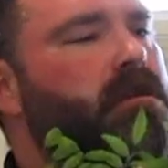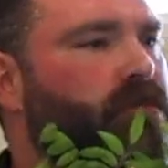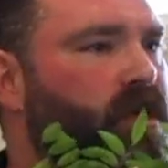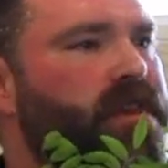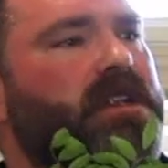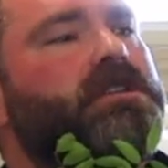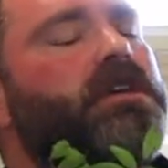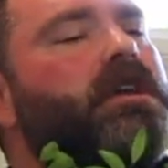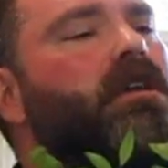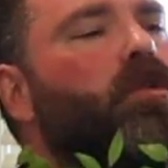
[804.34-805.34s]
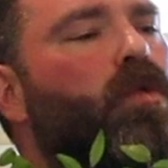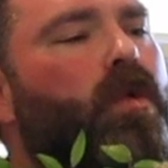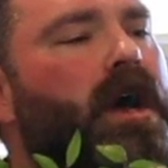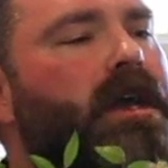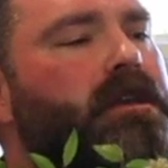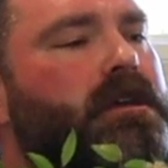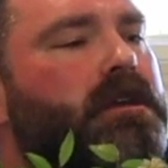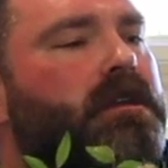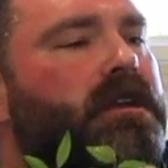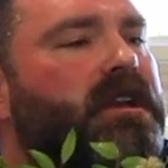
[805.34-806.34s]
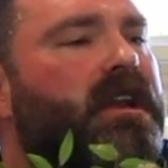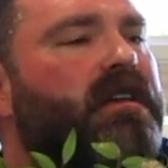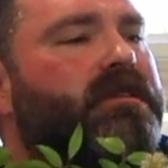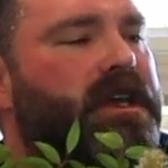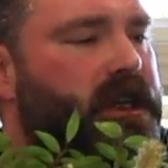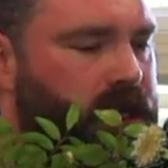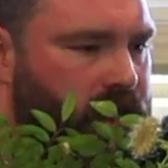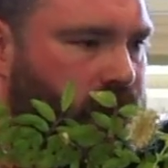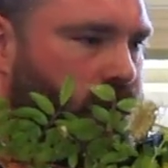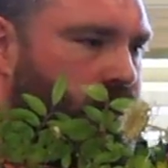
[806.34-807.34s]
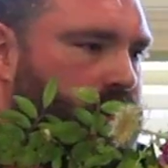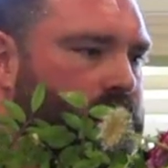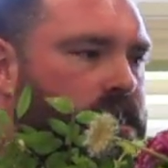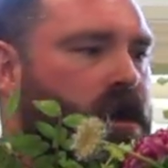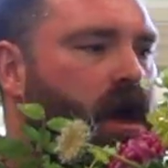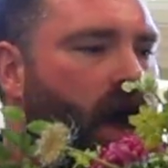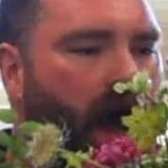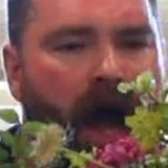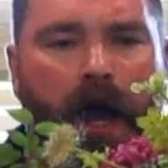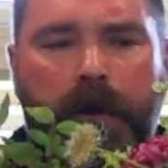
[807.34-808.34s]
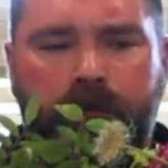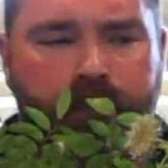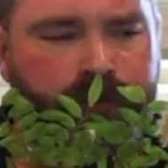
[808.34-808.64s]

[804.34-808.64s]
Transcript: boy, that's looking quite lovely. And